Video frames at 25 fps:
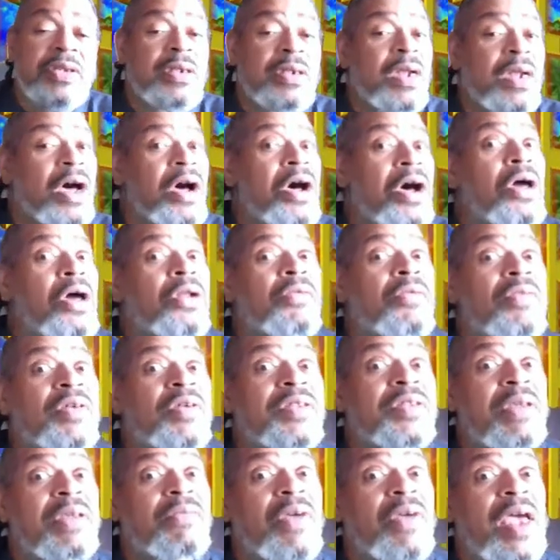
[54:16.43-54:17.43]
And all of
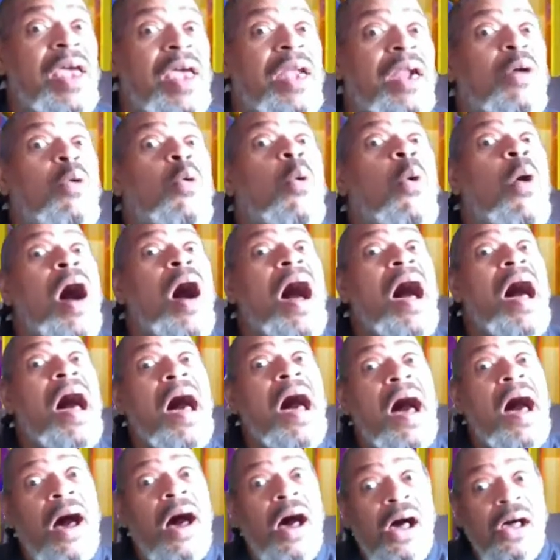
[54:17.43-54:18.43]
us have had a
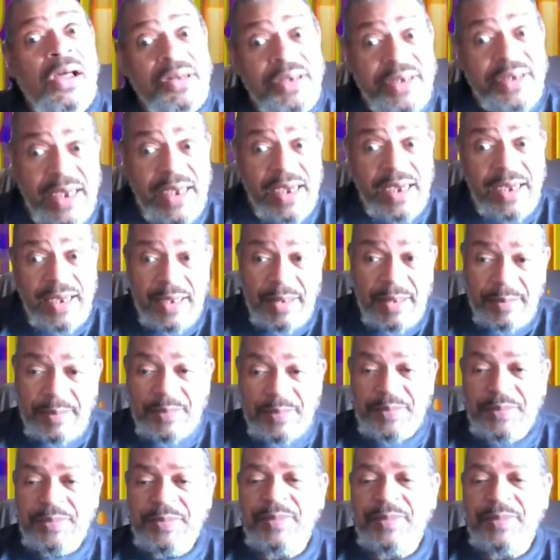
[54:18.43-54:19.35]
wild time.